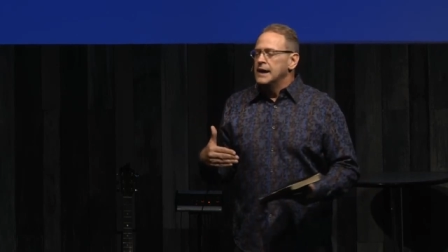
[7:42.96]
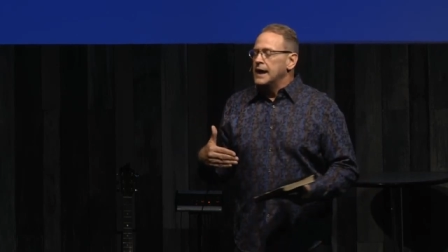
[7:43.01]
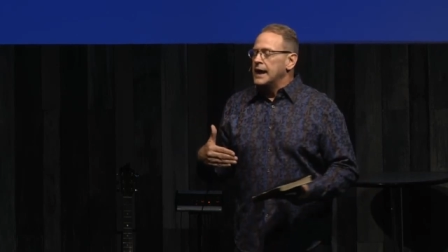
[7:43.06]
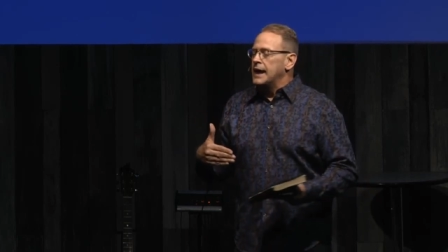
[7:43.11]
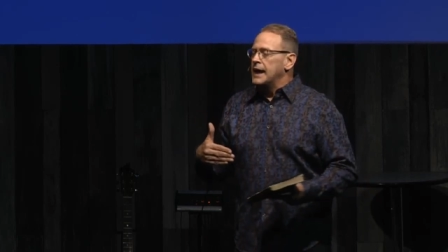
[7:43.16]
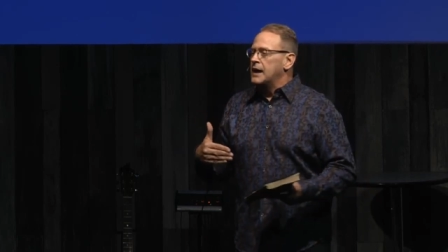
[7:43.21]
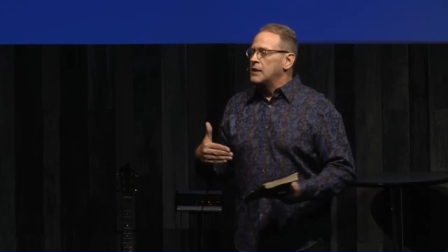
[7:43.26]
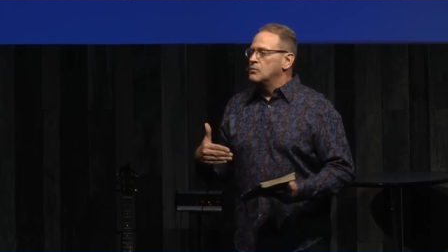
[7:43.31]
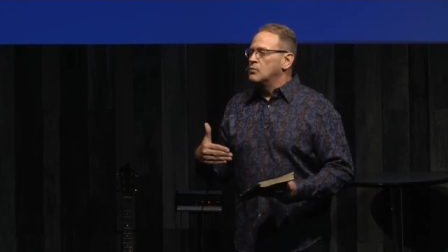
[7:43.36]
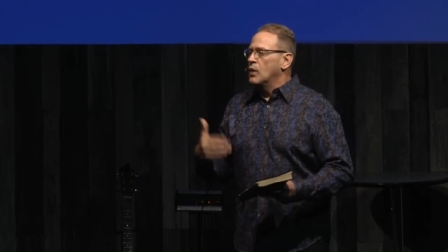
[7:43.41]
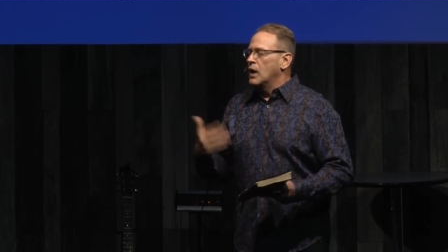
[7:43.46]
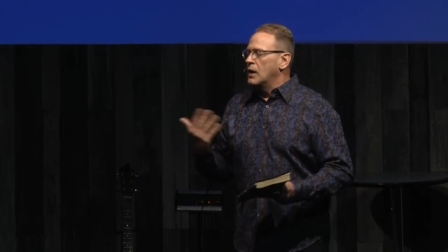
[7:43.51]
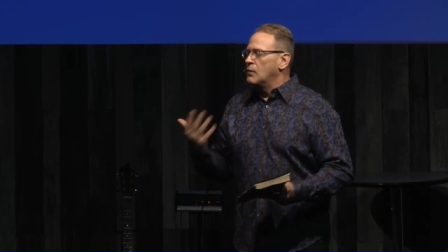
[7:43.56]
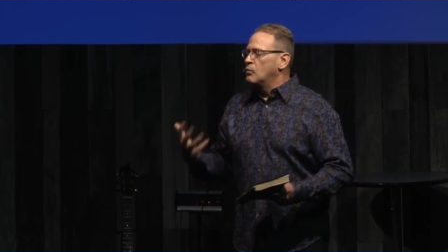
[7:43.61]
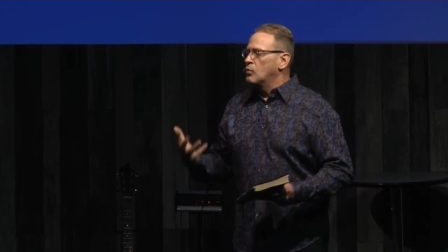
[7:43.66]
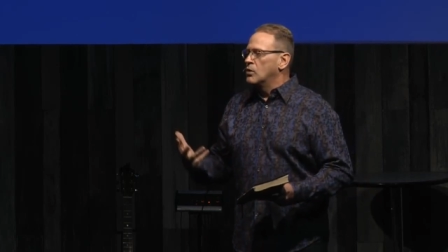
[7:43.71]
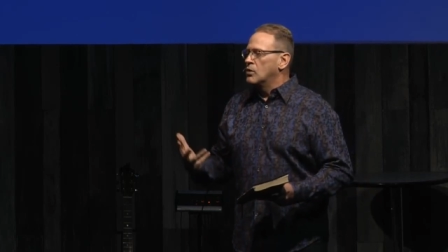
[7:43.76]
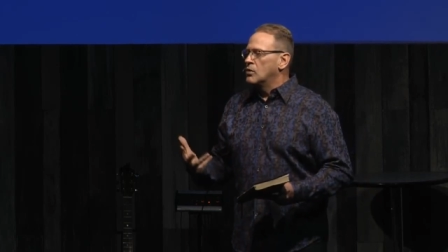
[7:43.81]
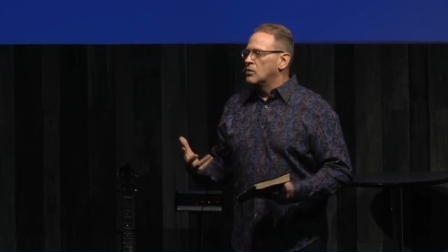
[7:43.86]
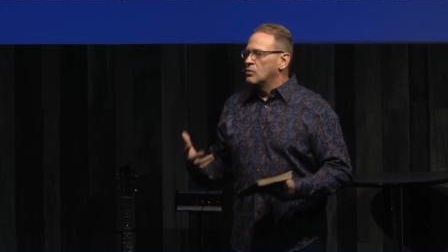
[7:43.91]
and,
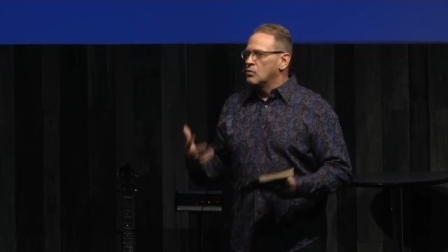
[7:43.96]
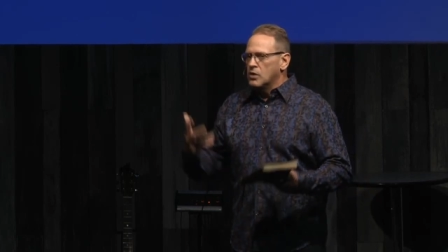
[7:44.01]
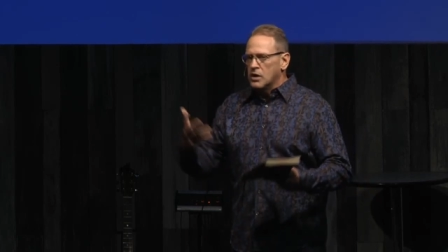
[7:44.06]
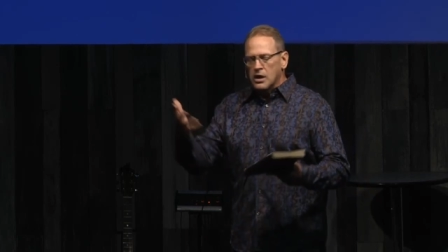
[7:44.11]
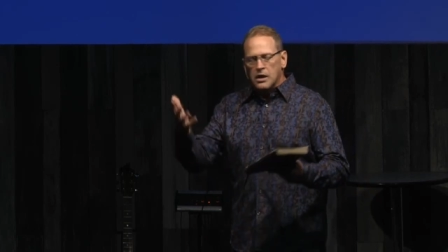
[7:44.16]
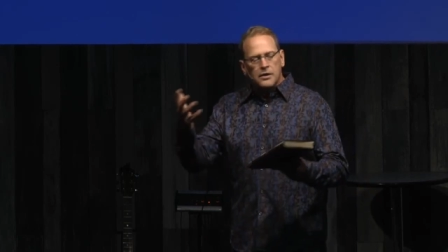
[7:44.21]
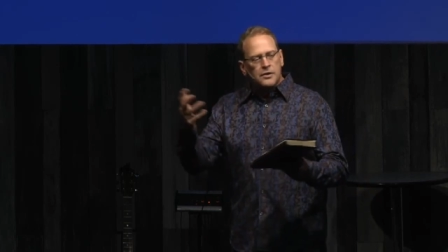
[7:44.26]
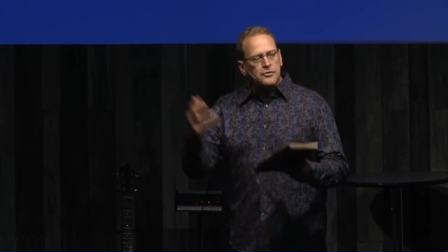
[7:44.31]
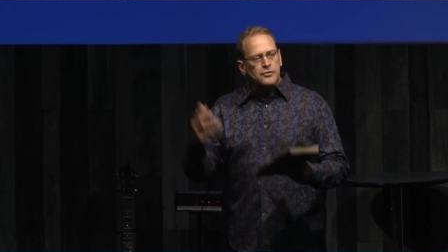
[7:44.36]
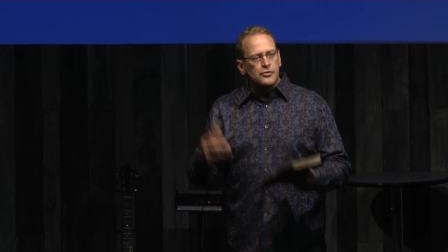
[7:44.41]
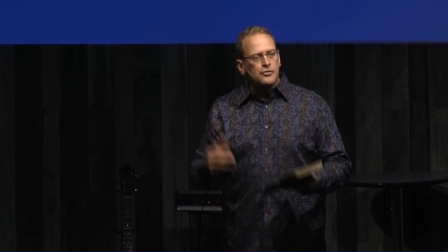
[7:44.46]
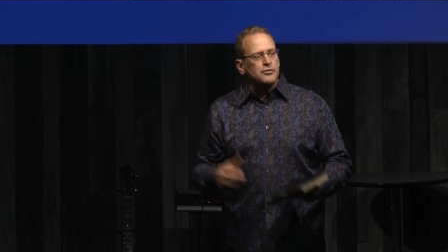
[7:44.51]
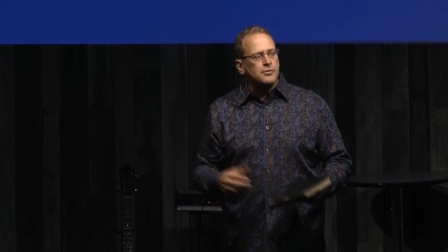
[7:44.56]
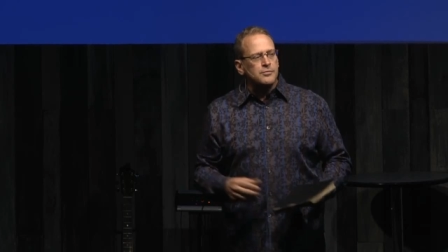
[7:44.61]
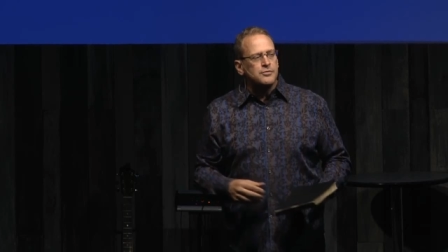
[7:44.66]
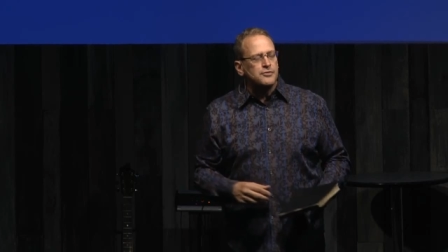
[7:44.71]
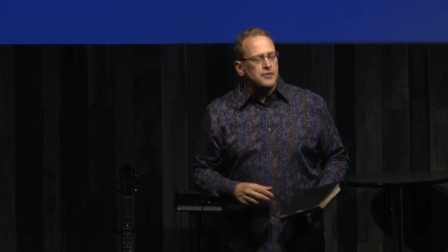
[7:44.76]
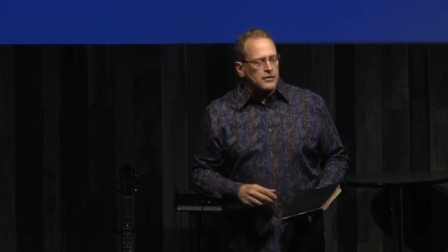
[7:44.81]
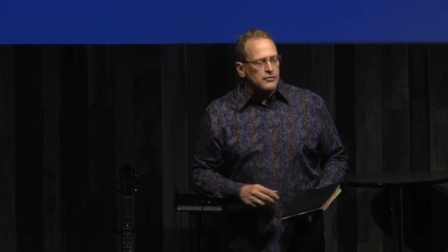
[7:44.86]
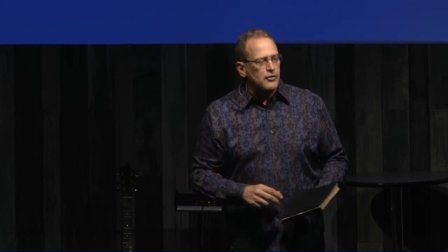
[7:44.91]
and we're, we're going to do some
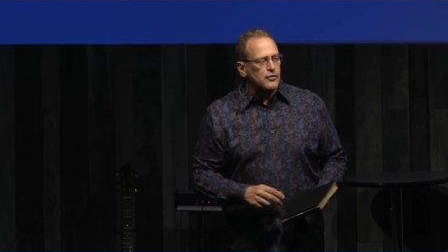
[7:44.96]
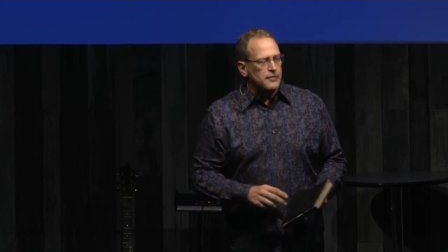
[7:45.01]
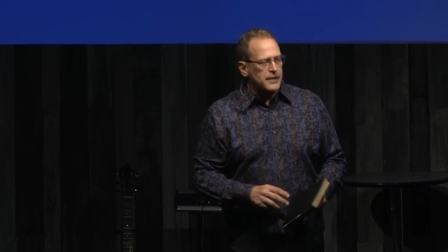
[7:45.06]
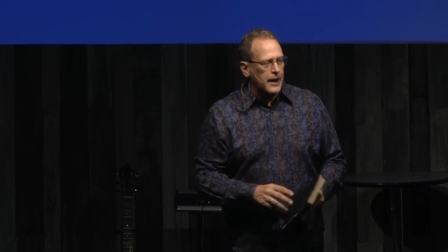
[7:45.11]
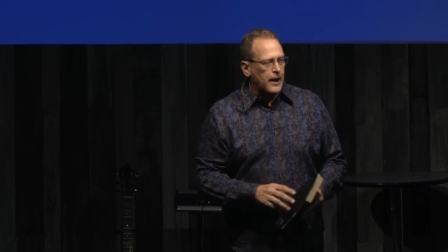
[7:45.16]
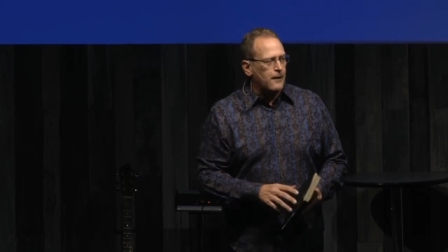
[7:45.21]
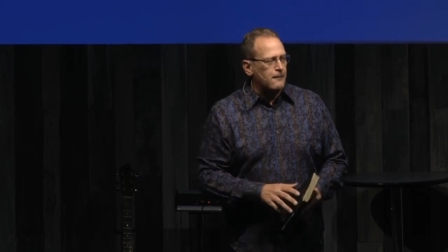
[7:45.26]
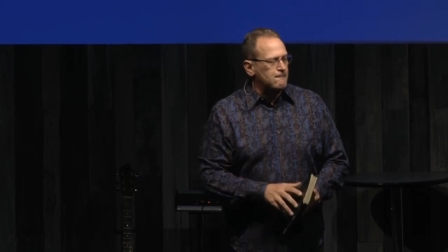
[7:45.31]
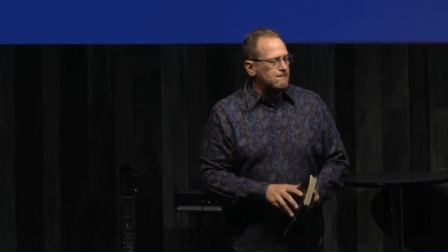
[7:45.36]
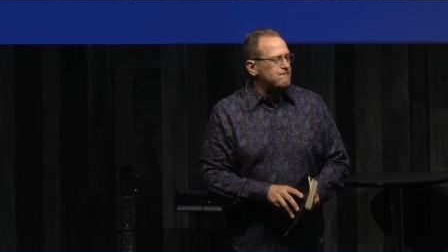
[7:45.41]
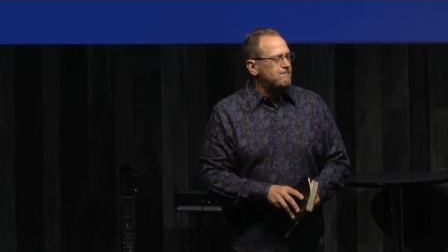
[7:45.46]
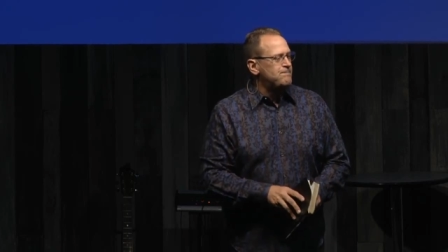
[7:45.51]
stuff over there.